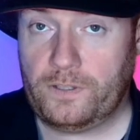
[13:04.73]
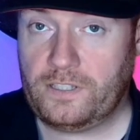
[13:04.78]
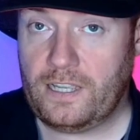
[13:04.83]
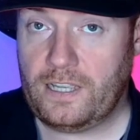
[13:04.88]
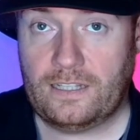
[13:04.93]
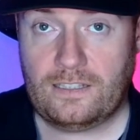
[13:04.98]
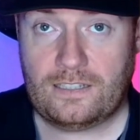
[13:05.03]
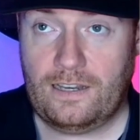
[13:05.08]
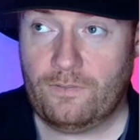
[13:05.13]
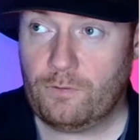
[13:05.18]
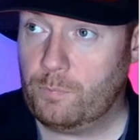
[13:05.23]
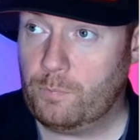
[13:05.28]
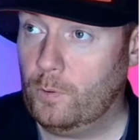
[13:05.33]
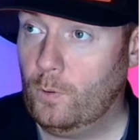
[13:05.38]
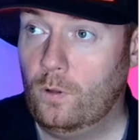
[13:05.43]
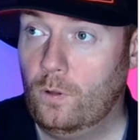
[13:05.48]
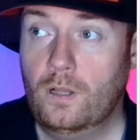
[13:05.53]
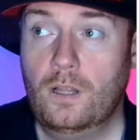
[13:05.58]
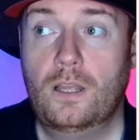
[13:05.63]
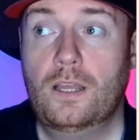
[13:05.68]
against
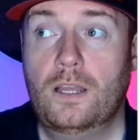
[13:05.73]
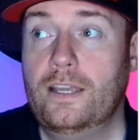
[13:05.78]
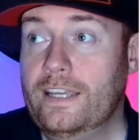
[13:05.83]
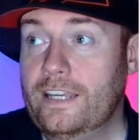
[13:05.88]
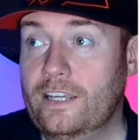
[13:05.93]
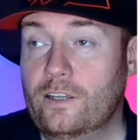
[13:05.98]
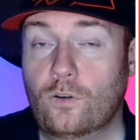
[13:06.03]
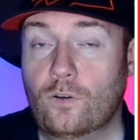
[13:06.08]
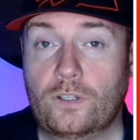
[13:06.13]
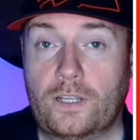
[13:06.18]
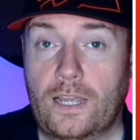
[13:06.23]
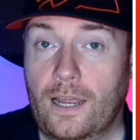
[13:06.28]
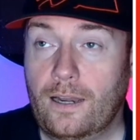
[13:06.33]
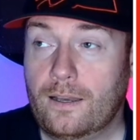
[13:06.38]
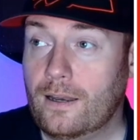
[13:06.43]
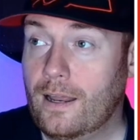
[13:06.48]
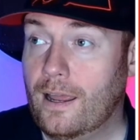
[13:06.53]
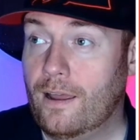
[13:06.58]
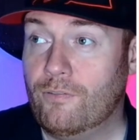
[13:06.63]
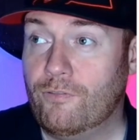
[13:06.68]
Liverpool, he could get
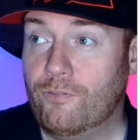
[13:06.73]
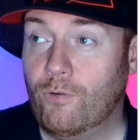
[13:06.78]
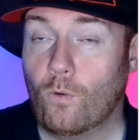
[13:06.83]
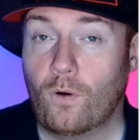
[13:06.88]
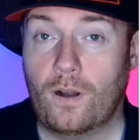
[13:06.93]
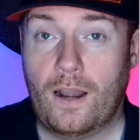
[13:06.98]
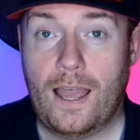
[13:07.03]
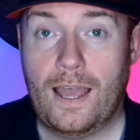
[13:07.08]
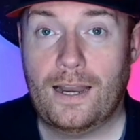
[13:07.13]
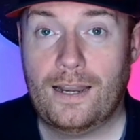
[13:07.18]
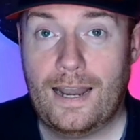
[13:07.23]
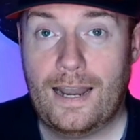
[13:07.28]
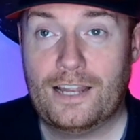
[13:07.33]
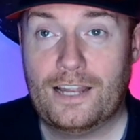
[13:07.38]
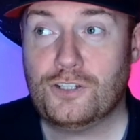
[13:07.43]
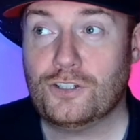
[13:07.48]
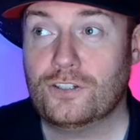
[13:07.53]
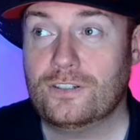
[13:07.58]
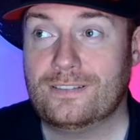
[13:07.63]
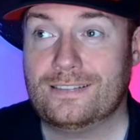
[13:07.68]
Forlan
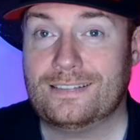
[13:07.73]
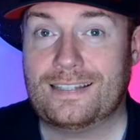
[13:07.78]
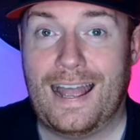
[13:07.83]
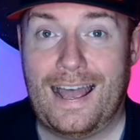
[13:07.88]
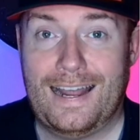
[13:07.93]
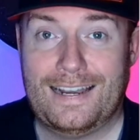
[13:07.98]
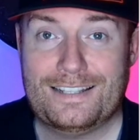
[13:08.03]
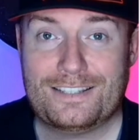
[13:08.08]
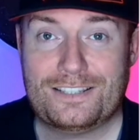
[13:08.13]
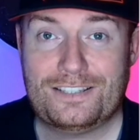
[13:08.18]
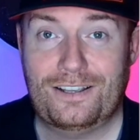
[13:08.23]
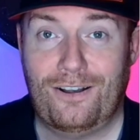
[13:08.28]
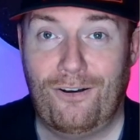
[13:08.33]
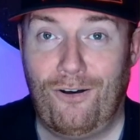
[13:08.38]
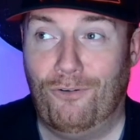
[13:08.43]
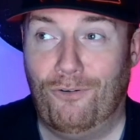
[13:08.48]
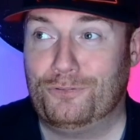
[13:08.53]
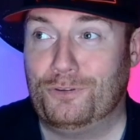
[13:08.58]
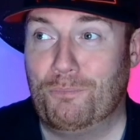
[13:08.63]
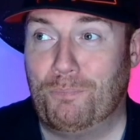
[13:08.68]
legend status
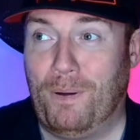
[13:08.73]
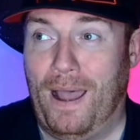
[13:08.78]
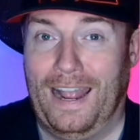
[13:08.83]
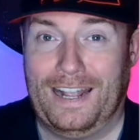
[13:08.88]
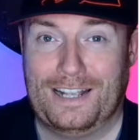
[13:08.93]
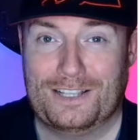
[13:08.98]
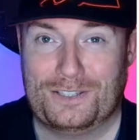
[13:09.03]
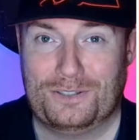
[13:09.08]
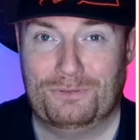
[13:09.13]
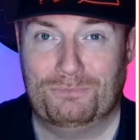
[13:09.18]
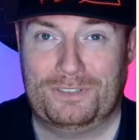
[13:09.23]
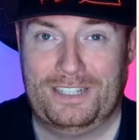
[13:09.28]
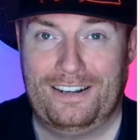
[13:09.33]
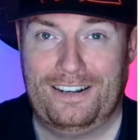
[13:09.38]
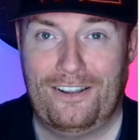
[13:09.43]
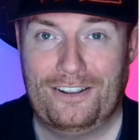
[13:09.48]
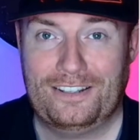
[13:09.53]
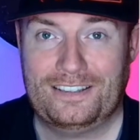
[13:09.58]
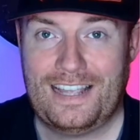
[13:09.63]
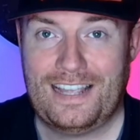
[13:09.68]
off the back of something
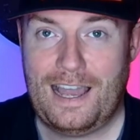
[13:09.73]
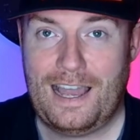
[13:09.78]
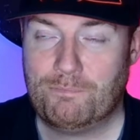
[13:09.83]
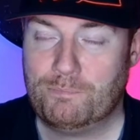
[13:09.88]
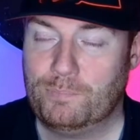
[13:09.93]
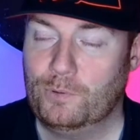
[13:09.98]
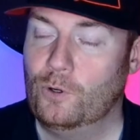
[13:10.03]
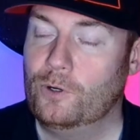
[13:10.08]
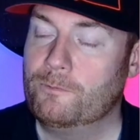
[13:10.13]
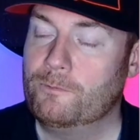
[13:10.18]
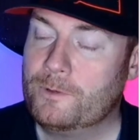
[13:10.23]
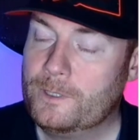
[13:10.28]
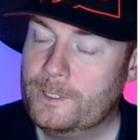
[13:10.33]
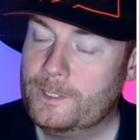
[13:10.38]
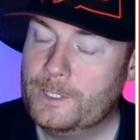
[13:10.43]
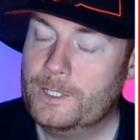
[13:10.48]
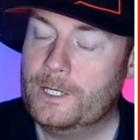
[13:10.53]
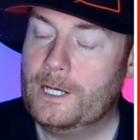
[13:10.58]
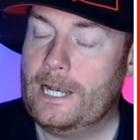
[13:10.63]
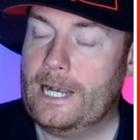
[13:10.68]
like that. But
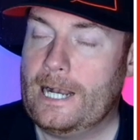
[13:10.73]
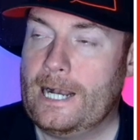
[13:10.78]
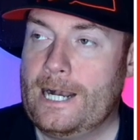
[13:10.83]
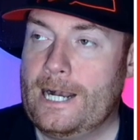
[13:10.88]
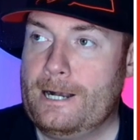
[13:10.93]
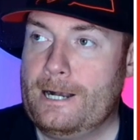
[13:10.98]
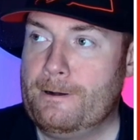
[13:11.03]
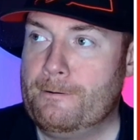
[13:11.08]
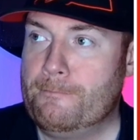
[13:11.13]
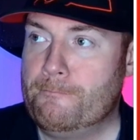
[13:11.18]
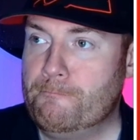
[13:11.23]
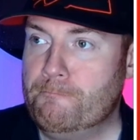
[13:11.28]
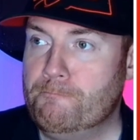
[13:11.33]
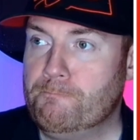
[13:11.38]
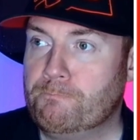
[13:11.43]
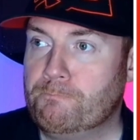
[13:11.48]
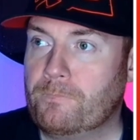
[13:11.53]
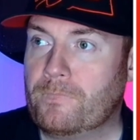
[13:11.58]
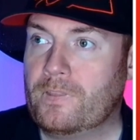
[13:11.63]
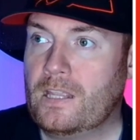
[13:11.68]
Ten
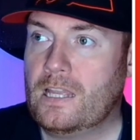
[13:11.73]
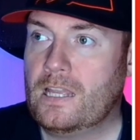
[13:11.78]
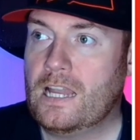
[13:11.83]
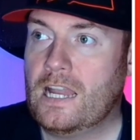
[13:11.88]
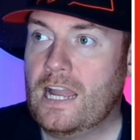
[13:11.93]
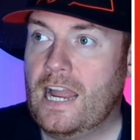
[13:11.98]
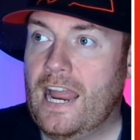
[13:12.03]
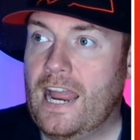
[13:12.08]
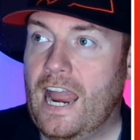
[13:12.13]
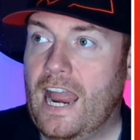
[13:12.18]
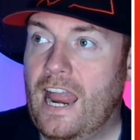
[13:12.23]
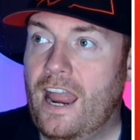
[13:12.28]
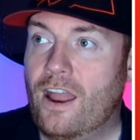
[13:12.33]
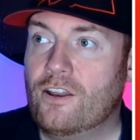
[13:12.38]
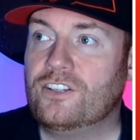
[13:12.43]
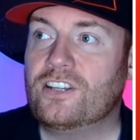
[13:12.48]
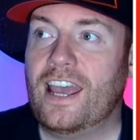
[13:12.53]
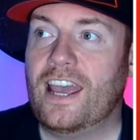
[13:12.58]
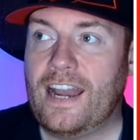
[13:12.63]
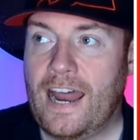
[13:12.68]

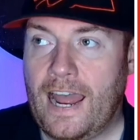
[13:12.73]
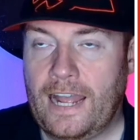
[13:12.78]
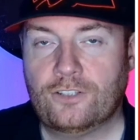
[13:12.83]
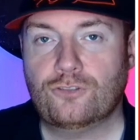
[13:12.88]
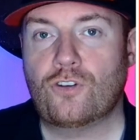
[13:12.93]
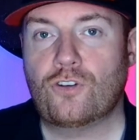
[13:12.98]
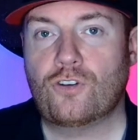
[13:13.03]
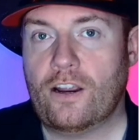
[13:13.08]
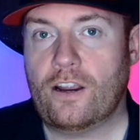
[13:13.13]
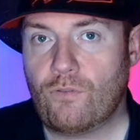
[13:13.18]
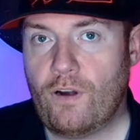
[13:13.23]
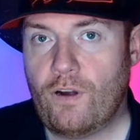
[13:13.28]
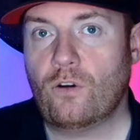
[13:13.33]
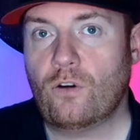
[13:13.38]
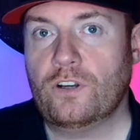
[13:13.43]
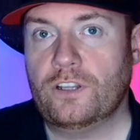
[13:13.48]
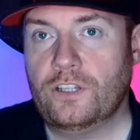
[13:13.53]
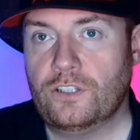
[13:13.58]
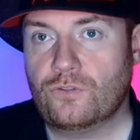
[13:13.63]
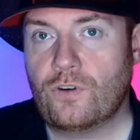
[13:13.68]
Hag's track
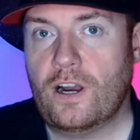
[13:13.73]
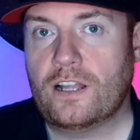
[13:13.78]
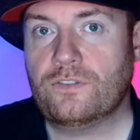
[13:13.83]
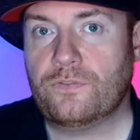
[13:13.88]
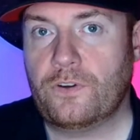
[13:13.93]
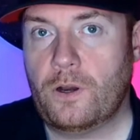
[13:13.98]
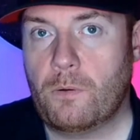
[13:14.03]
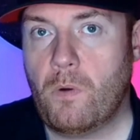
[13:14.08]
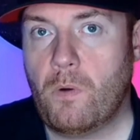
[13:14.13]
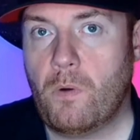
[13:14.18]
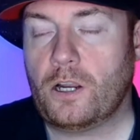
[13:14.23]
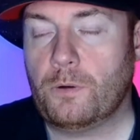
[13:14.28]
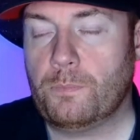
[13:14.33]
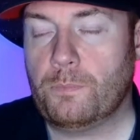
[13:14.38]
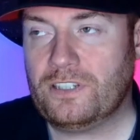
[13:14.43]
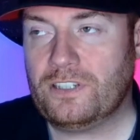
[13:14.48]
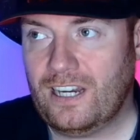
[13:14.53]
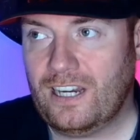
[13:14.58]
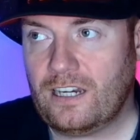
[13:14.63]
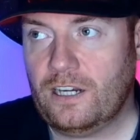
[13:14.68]
record in the transfer market,
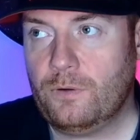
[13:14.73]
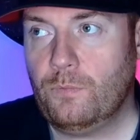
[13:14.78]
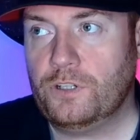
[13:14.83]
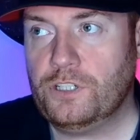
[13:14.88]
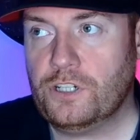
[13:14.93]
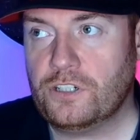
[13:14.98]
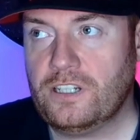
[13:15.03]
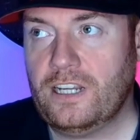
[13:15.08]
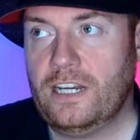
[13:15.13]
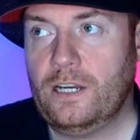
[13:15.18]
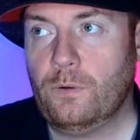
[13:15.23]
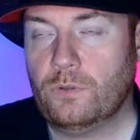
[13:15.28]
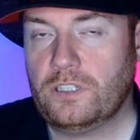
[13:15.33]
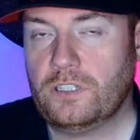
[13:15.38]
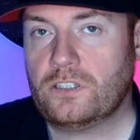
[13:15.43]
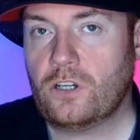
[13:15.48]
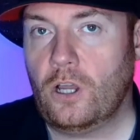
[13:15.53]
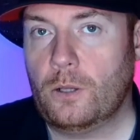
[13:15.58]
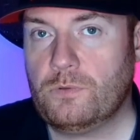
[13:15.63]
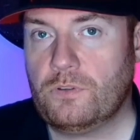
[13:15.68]
particularly when you're dealing with the
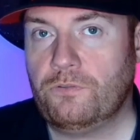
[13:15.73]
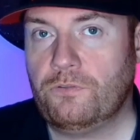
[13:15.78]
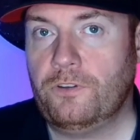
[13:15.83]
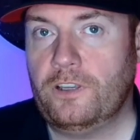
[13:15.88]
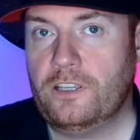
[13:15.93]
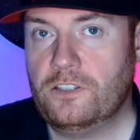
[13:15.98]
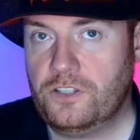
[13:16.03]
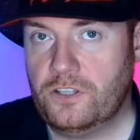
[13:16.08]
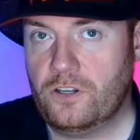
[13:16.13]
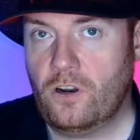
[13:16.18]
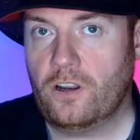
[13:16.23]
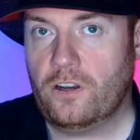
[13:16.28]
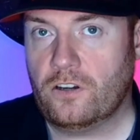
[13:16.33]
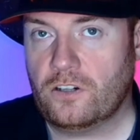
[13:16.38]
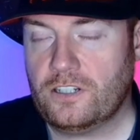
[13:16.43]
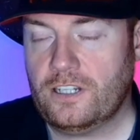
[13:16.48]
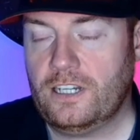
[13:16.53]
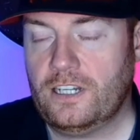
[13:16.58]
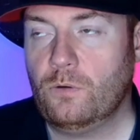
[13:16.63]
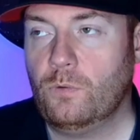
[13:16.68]
types of fees United are
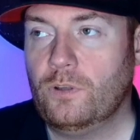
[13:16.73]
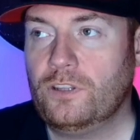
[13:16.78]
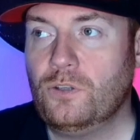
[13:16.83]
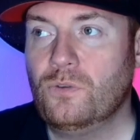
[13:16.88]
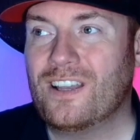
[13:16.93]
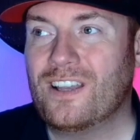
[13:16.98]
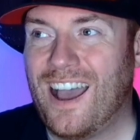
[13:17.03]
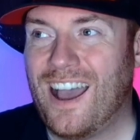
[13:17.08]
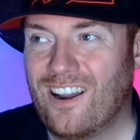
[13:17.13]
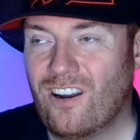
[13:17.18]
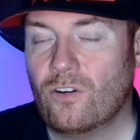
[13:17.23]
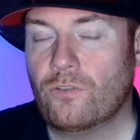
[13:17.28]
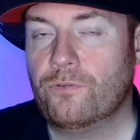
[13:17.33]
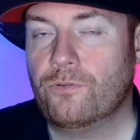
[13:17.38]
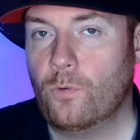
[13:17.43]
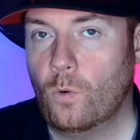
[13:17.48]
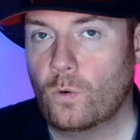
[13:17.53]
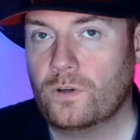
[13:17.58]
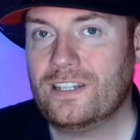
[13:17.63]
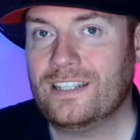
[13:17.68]
dealing with, you cannot
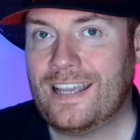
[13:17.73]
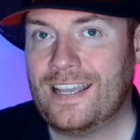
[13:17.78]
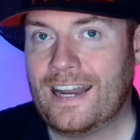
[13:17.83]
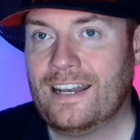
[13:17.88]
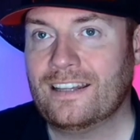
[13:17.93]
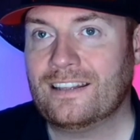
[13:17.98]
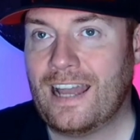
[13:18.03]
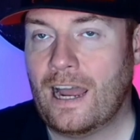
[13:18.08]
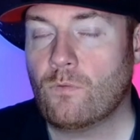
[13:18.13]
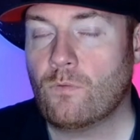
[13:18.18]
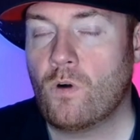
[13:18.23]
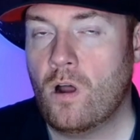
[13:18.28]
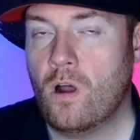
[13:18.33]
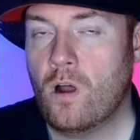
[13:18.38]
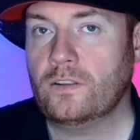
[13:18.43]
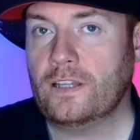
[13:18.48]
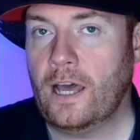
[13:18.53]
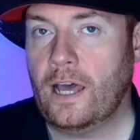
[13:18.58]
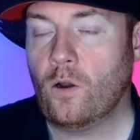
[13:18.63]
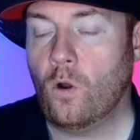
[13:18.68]
afford to get it that
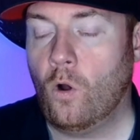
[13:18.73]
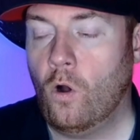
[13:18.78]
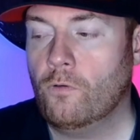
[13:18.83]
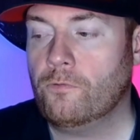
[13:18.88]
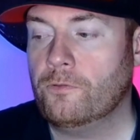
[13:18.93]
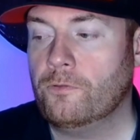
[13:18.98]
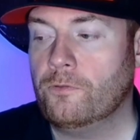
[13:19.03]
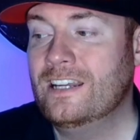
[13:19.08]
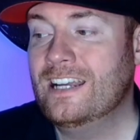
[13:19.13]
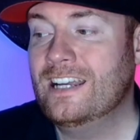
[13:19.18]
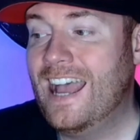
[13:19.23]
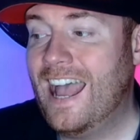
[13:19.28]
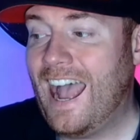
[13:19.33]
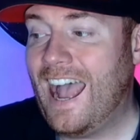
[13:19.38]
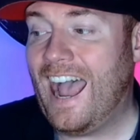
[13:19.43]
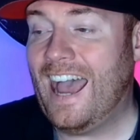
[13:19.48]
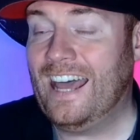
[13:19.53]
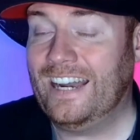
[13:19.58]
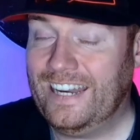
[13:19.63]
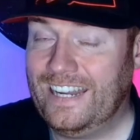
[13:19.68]
wrong that often.
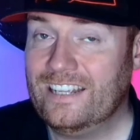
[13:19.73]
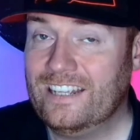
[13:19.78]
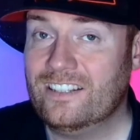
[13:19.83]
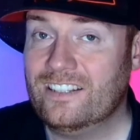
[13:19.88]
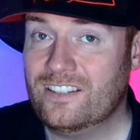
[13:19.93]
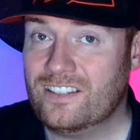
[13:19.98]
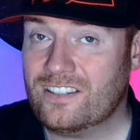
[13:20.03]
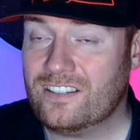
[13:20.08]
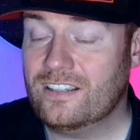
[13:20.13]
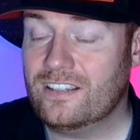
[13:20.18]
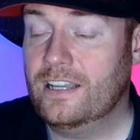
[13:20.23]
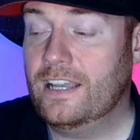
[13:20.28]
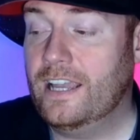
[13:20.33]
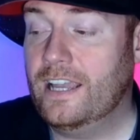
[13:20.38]
And his